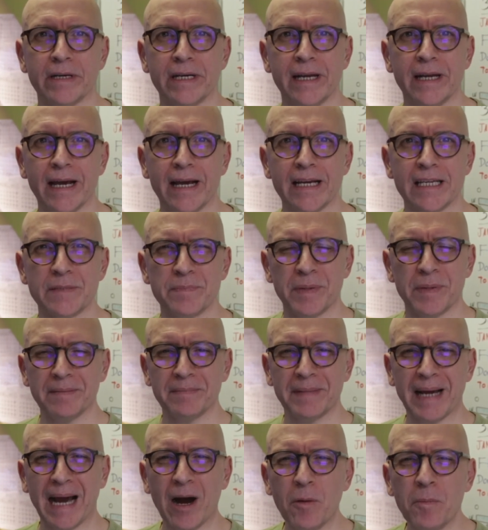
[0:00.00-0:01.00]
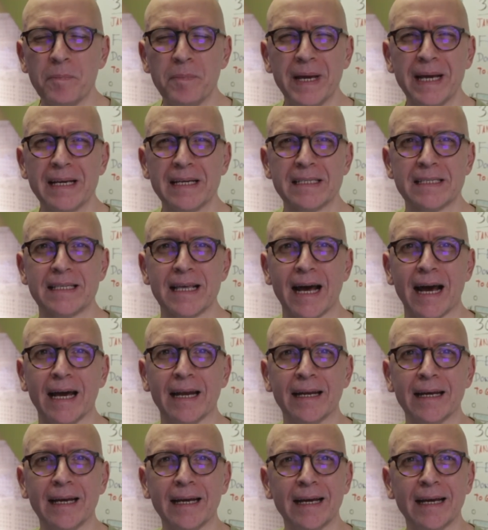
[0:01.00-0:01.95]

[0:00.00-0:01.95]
days, but how big is that?